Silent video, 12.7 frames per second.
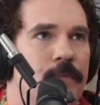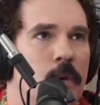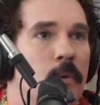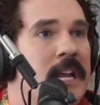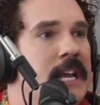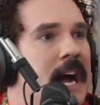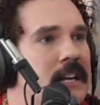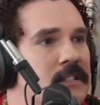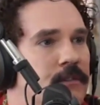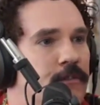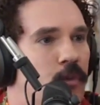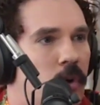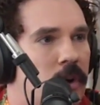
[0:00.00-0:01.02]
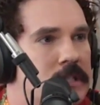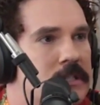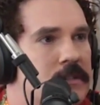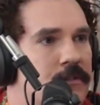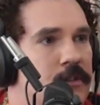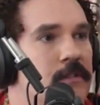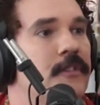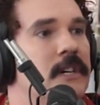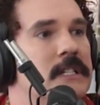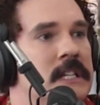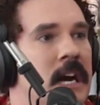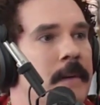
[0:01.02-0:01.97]
when he got divorced for the
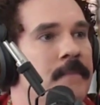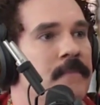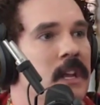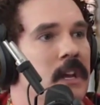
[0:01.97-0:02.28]
first time,